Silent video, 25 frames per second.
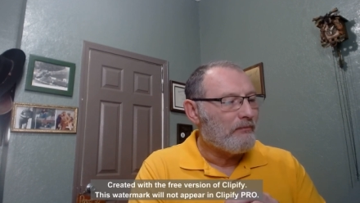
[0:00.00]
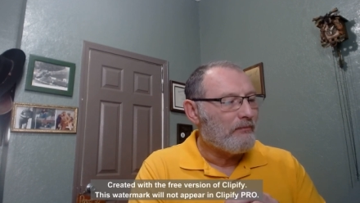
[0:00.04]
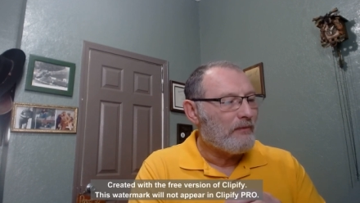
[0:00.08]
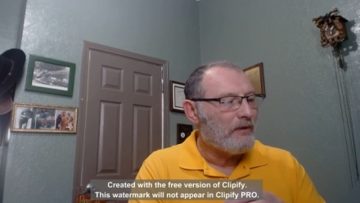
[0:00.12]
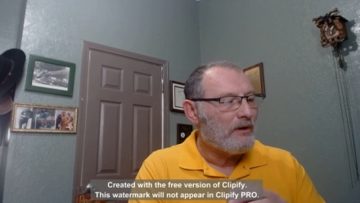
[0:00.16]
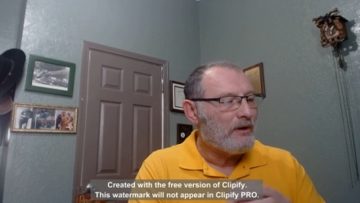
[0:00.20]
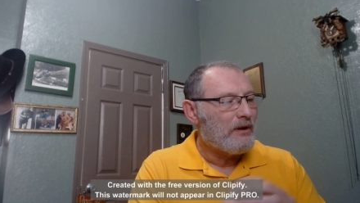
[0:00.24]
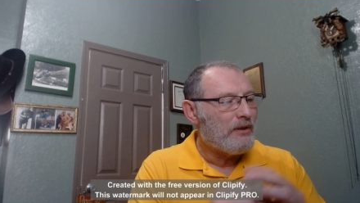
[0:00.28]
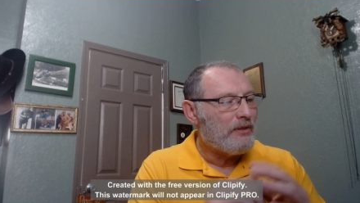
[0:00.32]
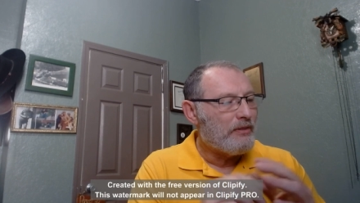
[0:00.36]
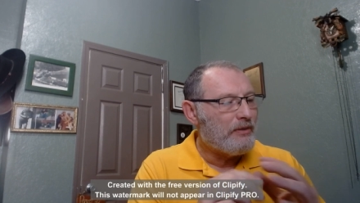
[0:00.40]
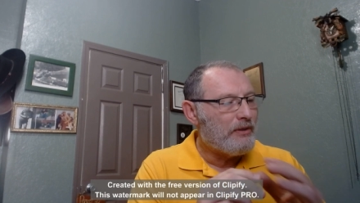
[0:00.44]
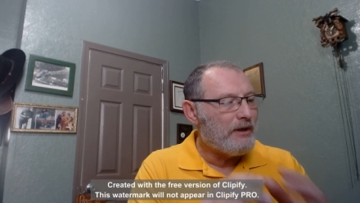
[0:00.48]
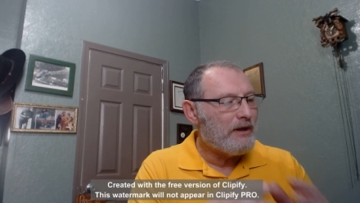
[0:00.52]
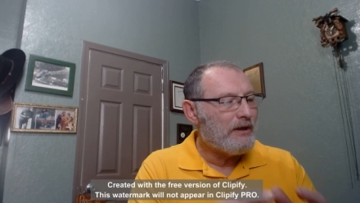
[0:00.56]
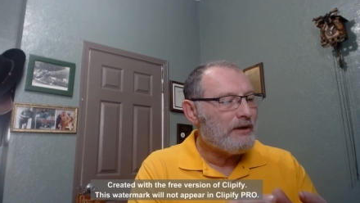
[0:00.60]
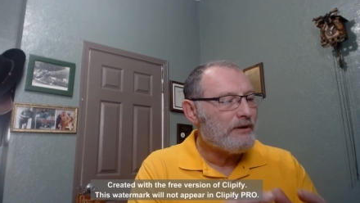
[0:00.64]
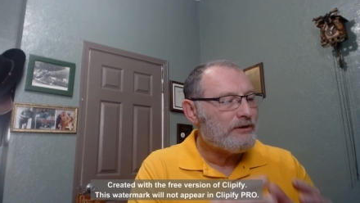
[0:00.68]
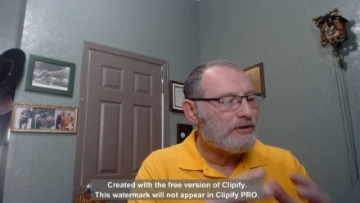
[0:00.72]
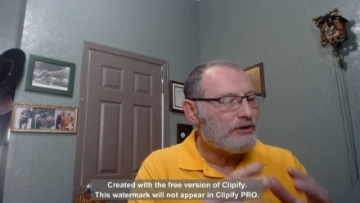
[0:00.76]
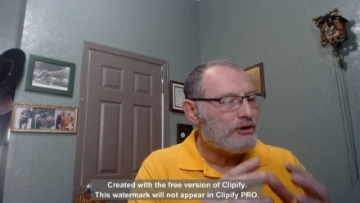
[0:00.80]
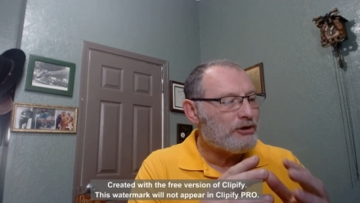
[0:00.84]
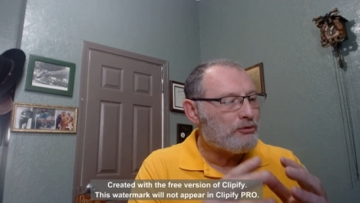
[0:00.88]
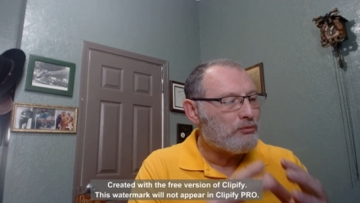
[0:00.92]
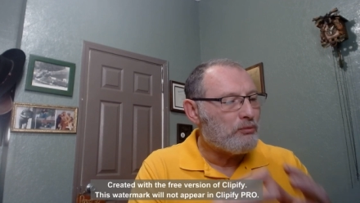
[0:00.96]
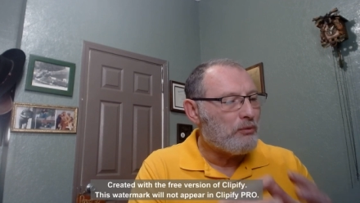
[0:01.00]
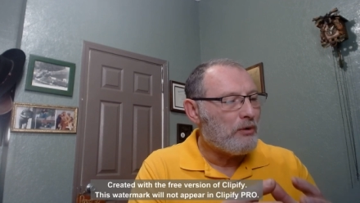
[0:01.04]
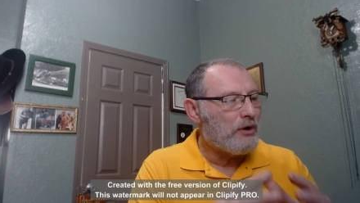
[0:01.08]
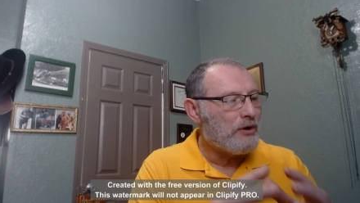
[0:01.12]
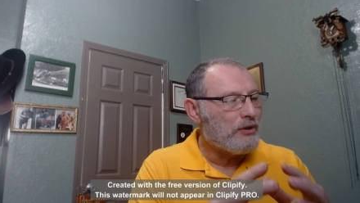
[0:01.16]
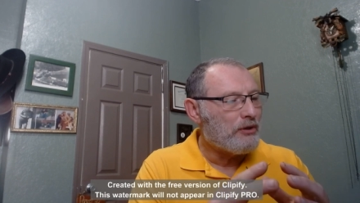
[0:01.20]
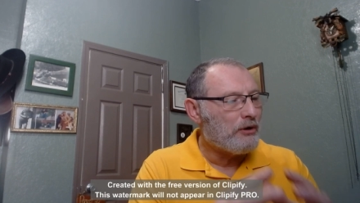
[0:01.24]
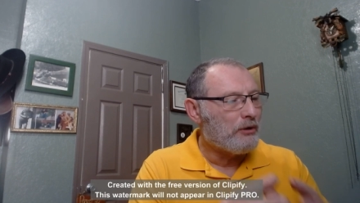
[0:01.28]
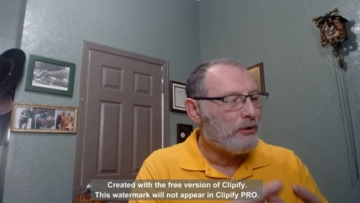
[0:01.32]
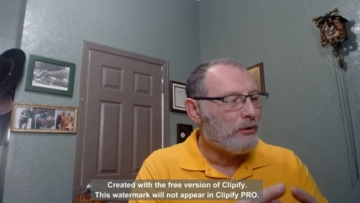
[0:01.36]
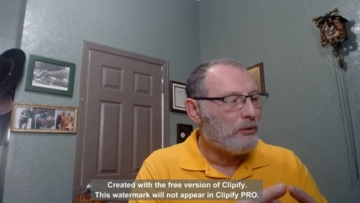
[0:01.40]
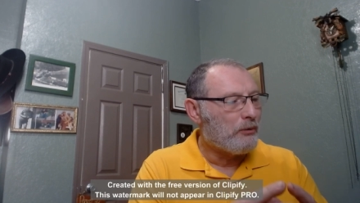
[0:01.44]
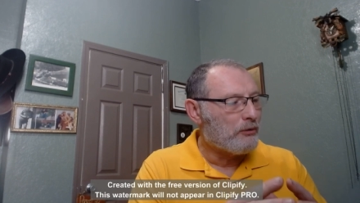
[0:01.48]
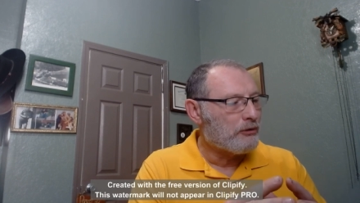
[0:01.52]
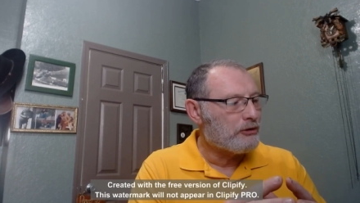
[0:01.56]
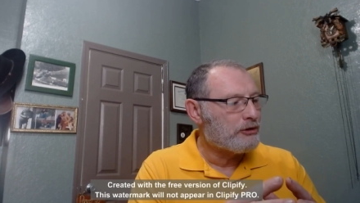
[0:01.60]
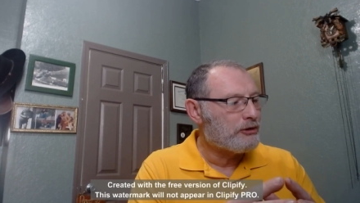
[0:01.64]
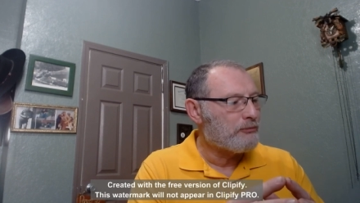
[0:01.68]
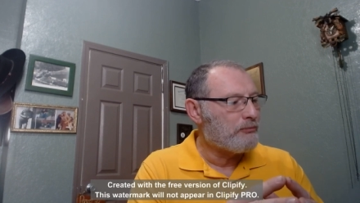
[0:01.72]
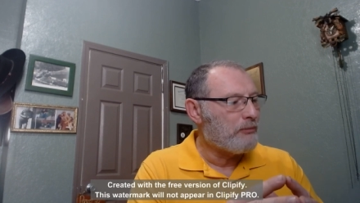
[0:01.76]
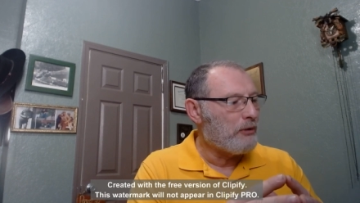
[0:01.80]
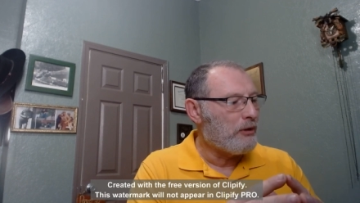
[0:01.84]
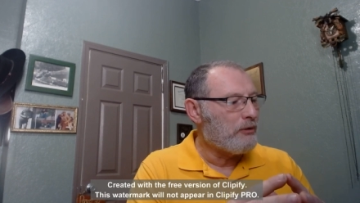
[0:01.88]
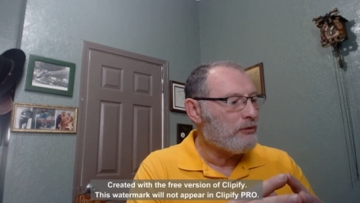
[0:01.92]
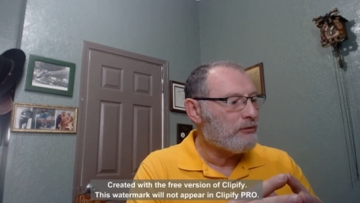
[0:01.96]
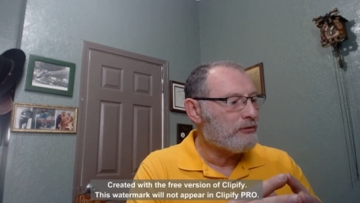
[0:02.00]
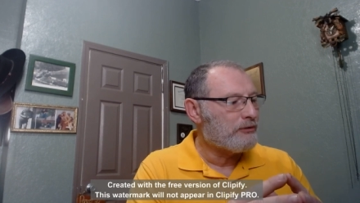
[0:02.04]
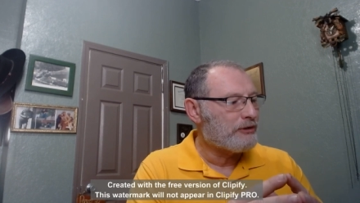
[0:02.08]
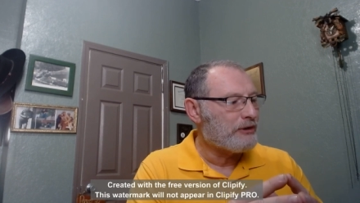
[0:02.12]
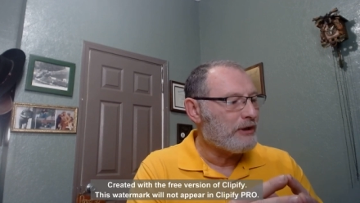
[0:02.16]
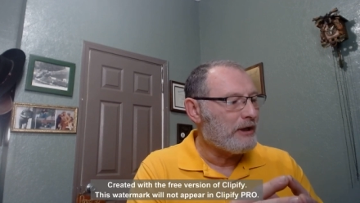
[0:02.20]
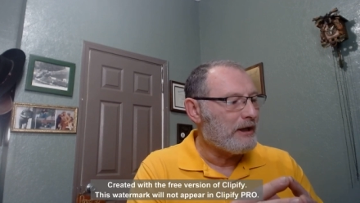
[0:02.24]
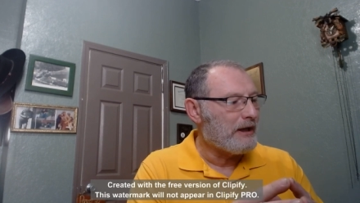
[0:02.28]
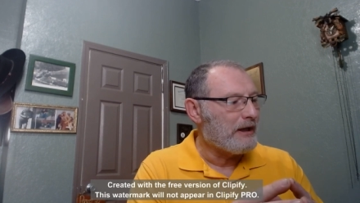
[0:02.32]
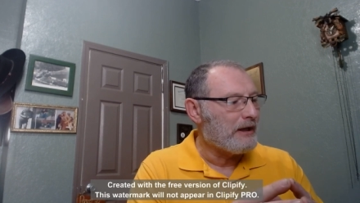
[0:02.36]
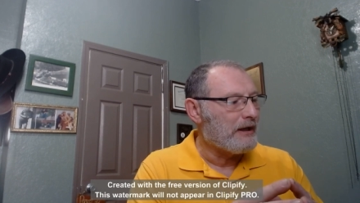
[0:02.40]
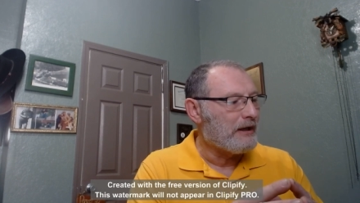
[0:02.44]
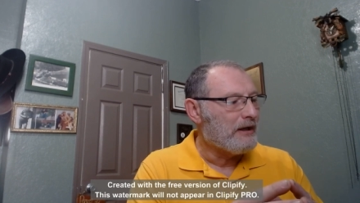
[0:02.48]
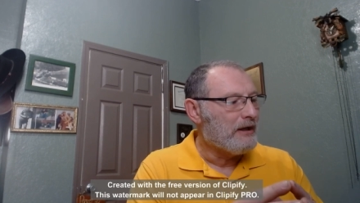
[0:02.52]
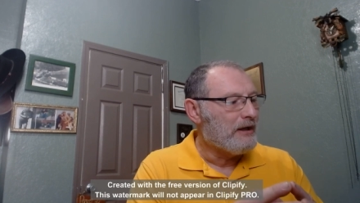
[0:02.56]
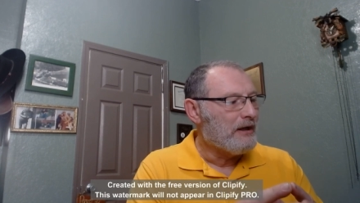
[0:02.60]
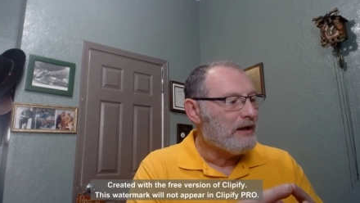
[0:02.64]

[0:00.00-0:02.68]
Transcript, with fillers: This is what the Lord spoke, saying,